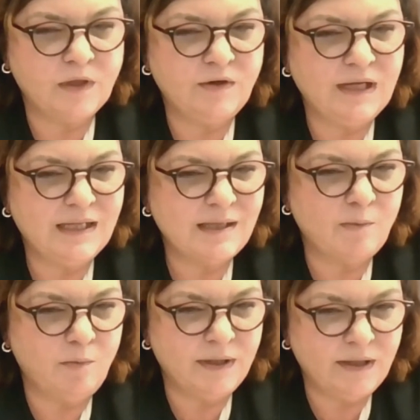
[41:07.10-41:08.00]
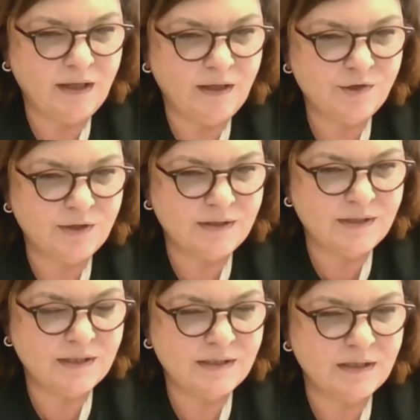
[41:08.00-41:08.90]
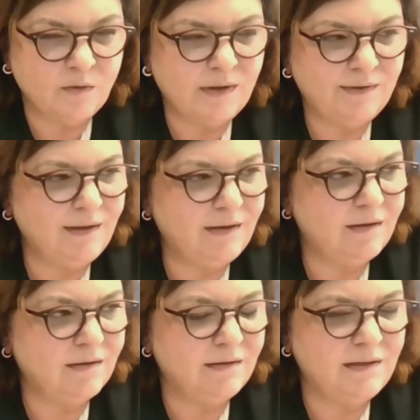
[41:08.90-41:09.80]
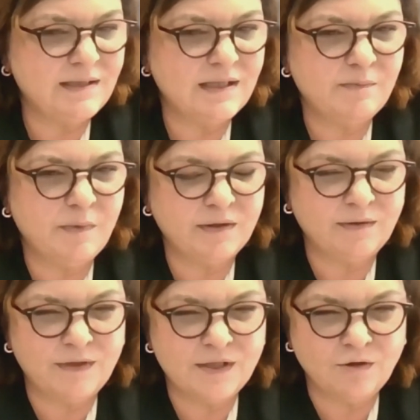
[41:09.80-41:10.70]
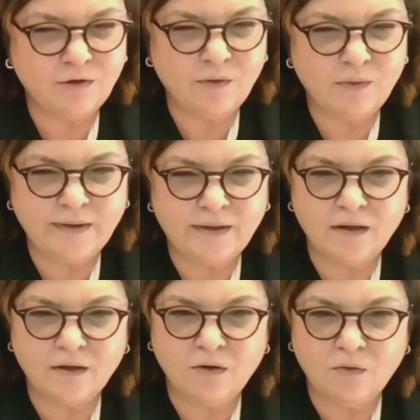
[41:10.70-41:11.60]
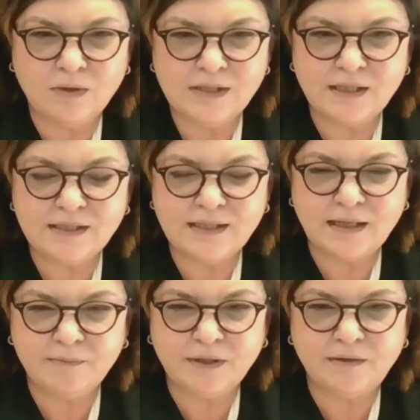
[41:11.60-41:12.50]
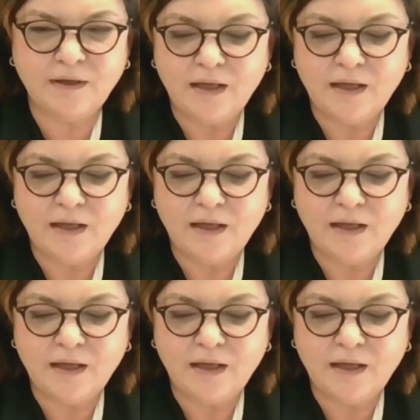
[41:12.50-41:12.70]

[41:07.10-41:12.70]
create some obligations. So I think this is part of the story why cargo was accepted.